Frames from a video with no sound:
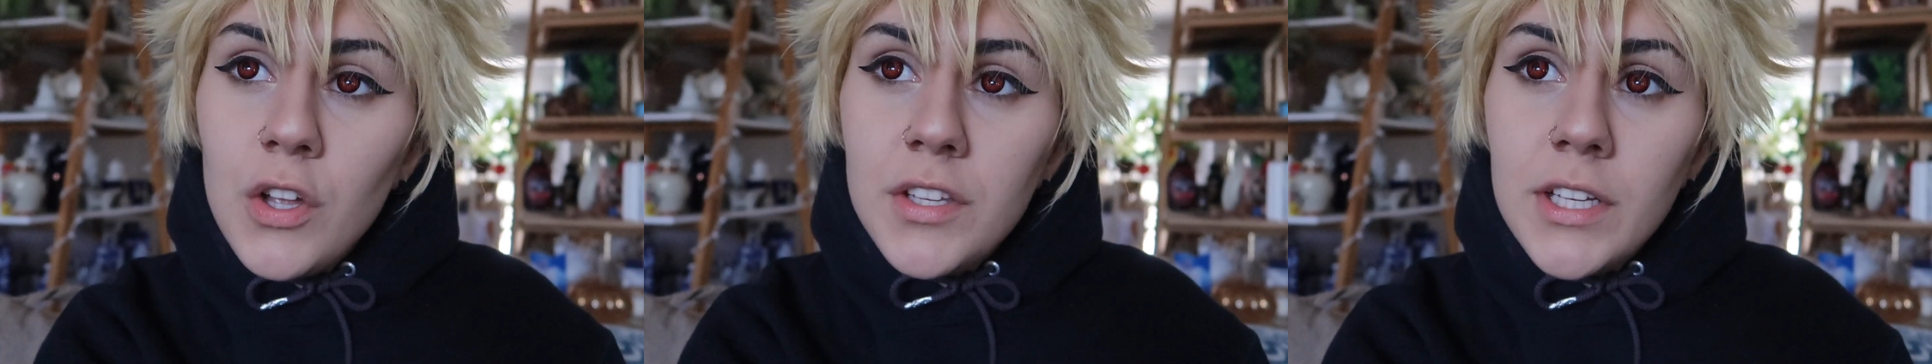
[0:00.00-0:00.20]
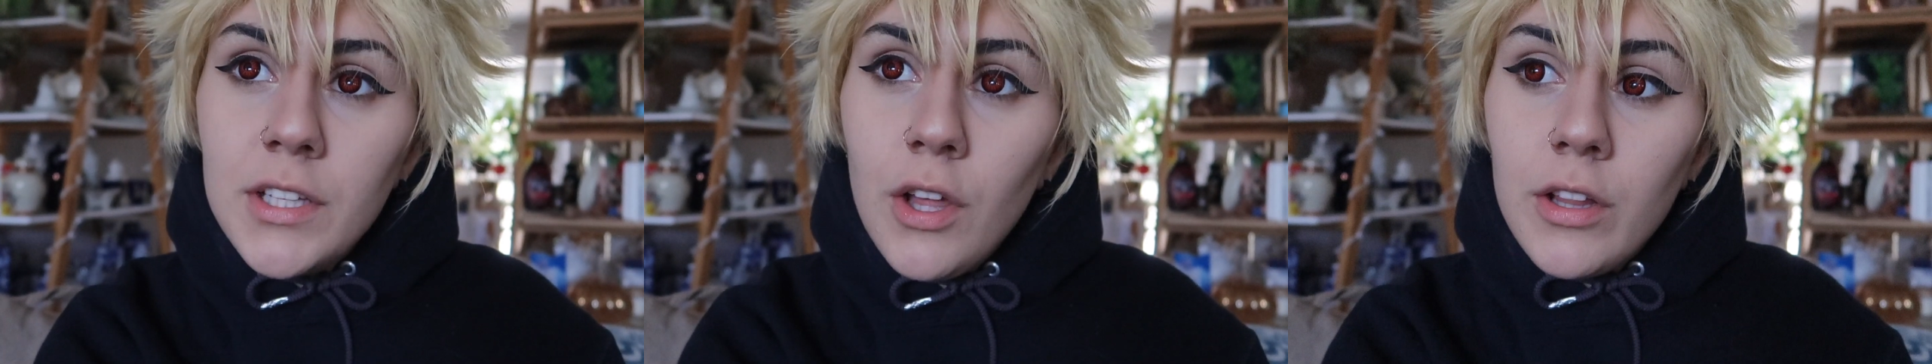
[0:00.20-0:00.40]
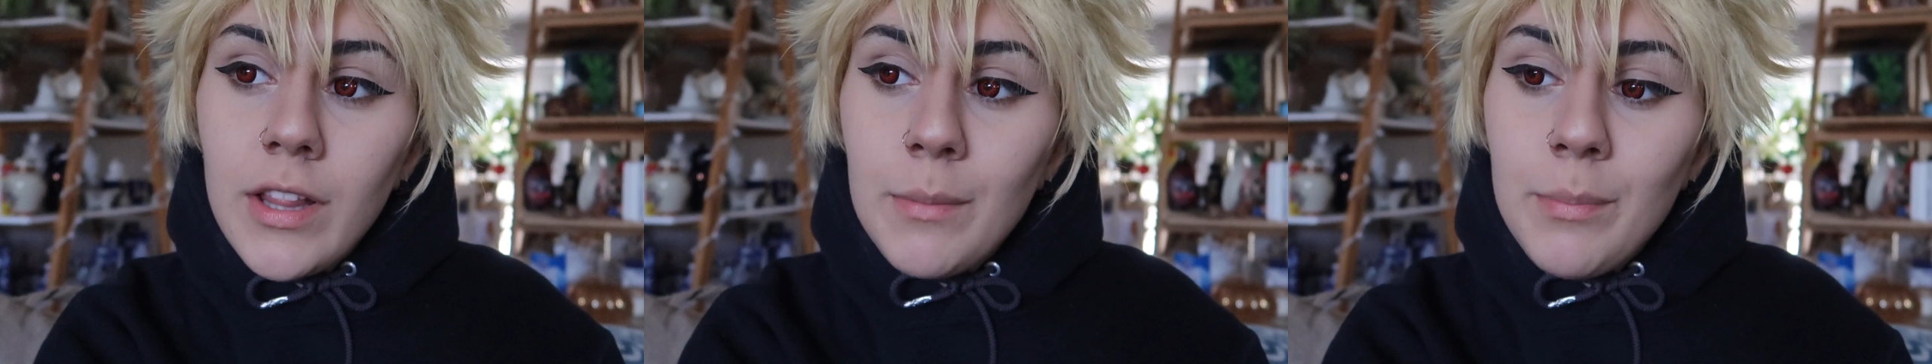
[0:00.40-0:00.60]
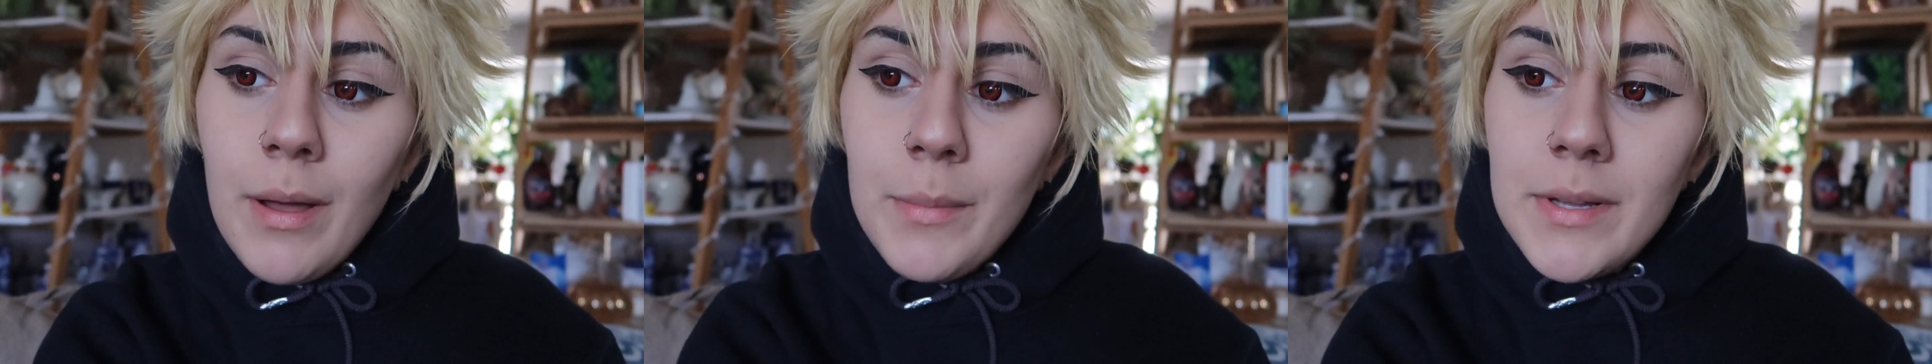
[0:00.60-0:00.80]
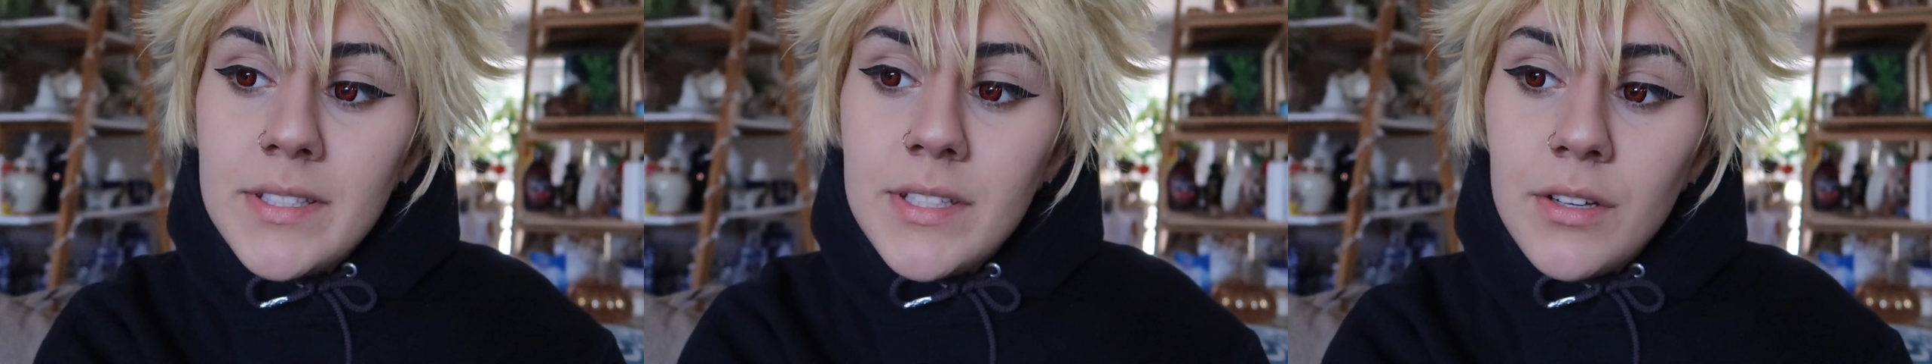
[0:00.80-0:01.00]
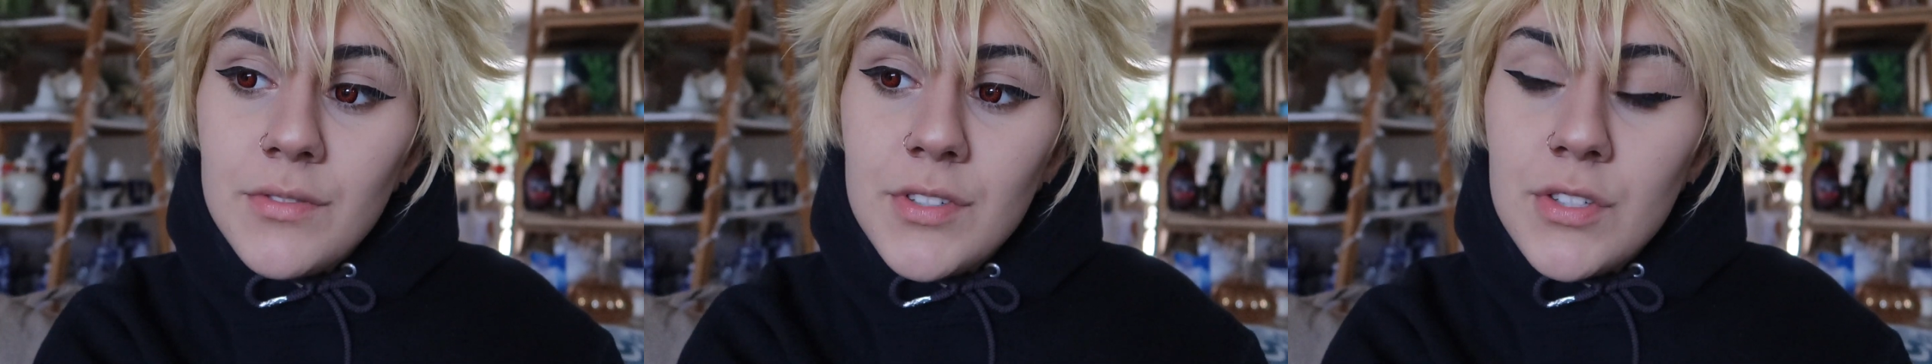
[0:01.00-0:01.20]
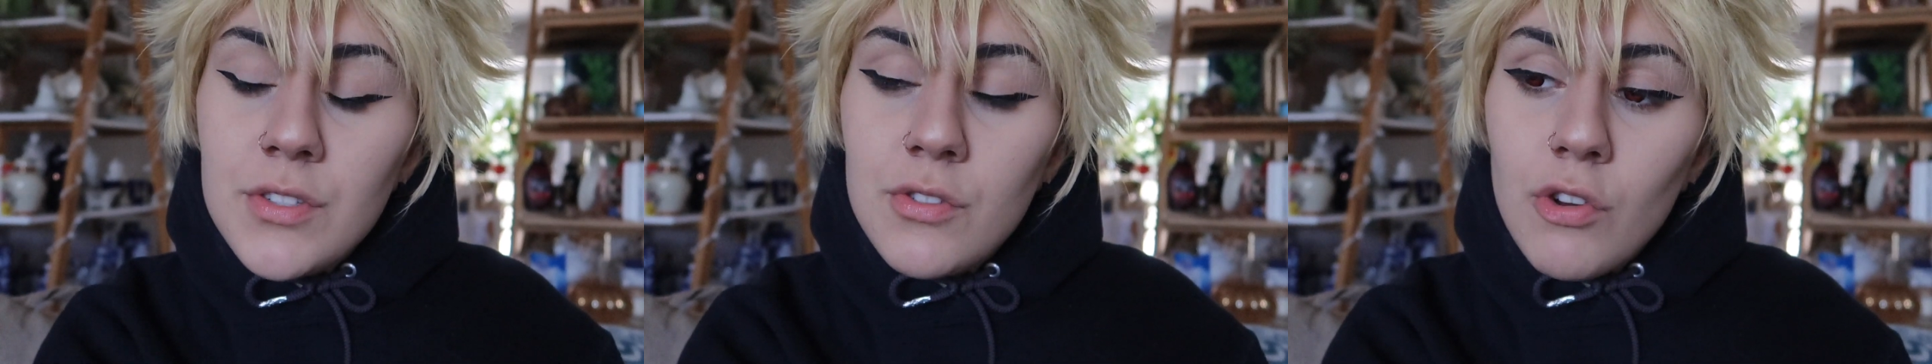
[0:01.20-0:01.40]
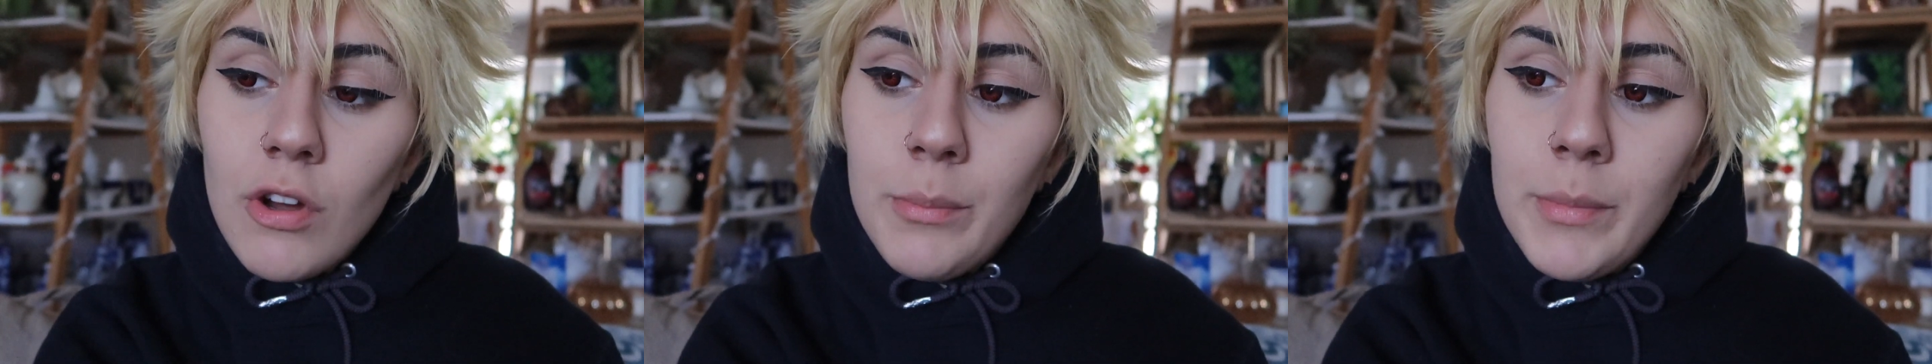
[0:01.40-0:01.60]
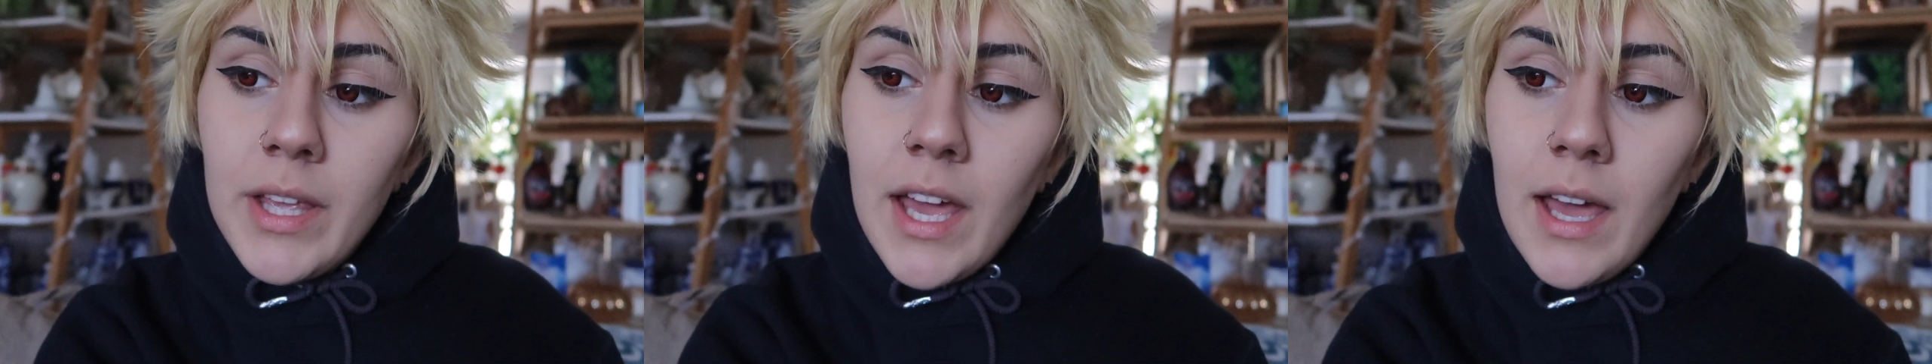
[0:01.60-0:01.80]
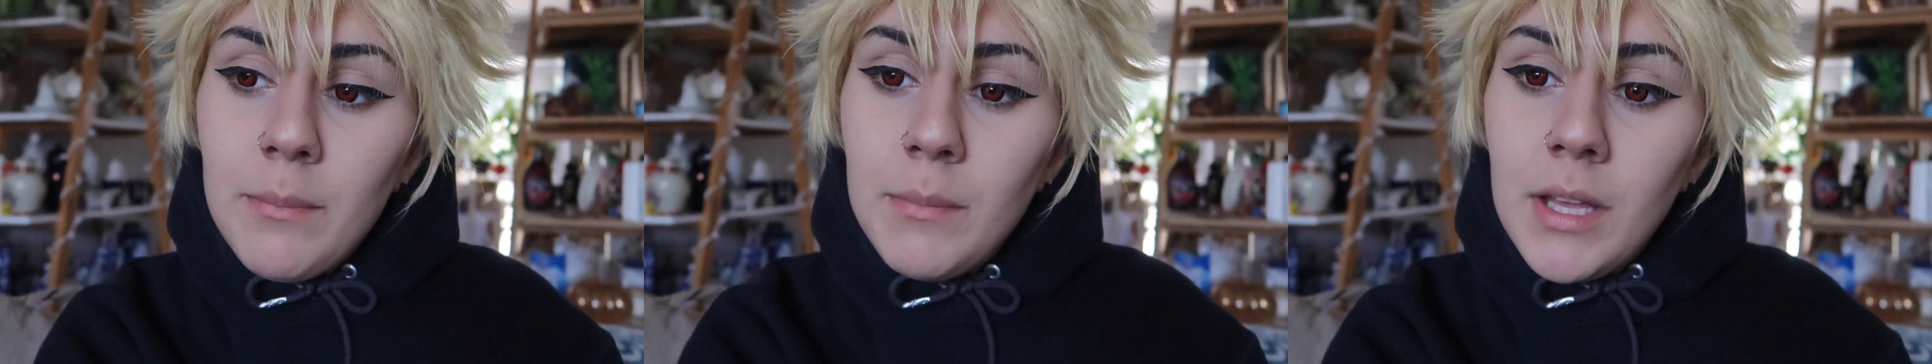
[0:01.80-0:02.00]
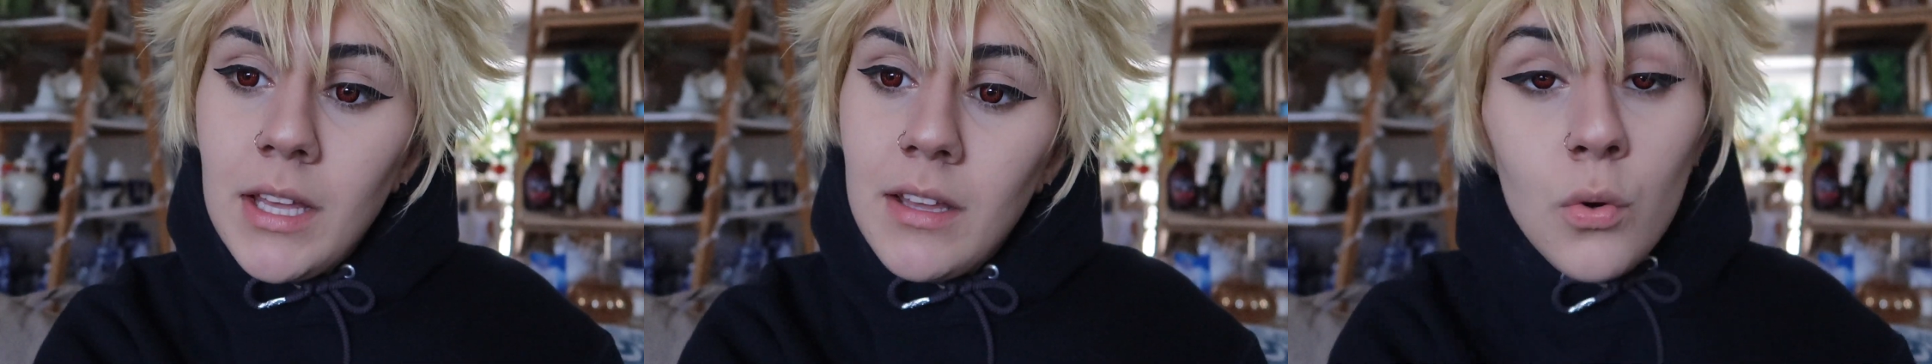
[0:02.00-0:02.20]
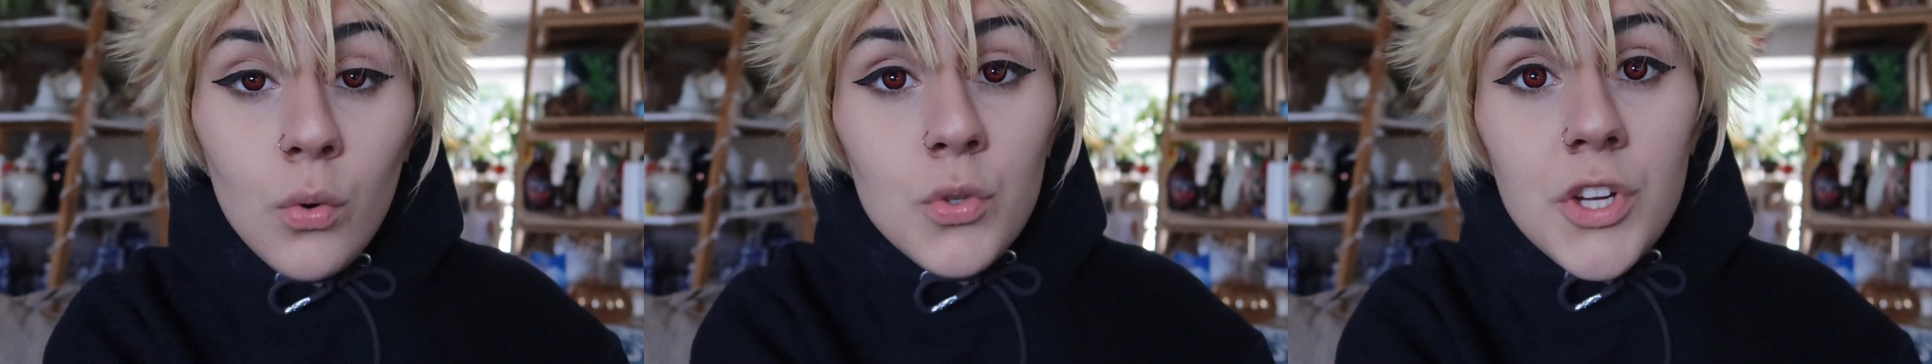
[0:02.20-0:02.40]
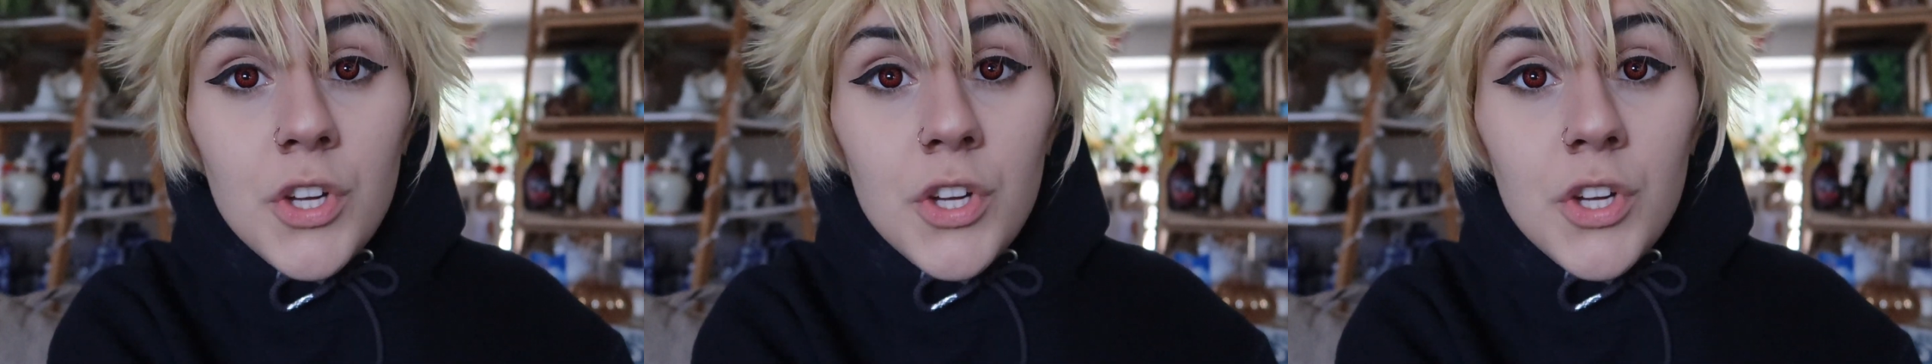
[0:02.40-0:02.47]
All day long, like by myself, just screaming at me. Cool